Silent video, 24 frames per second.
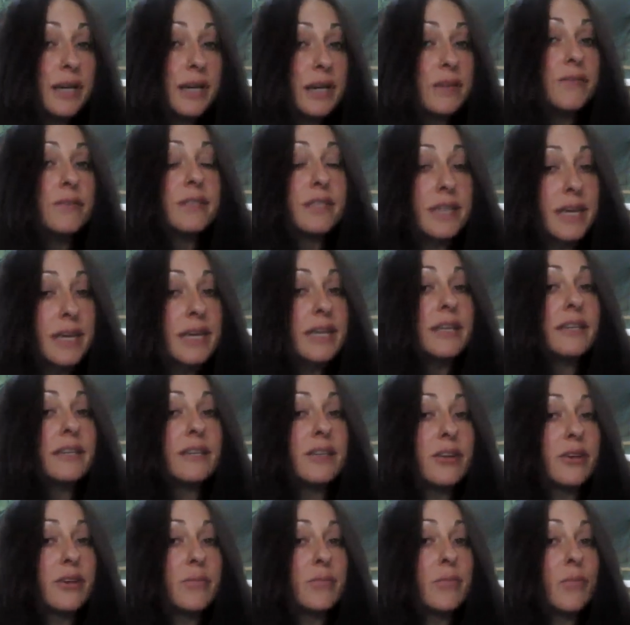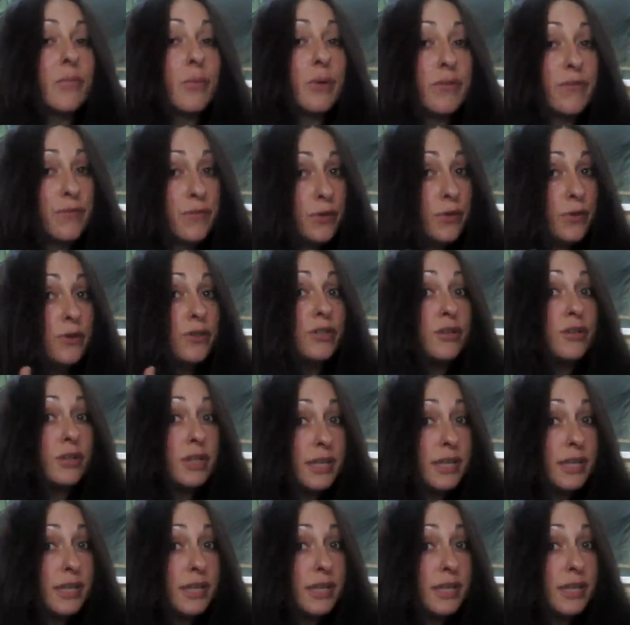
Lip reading: I haven't taken them with food.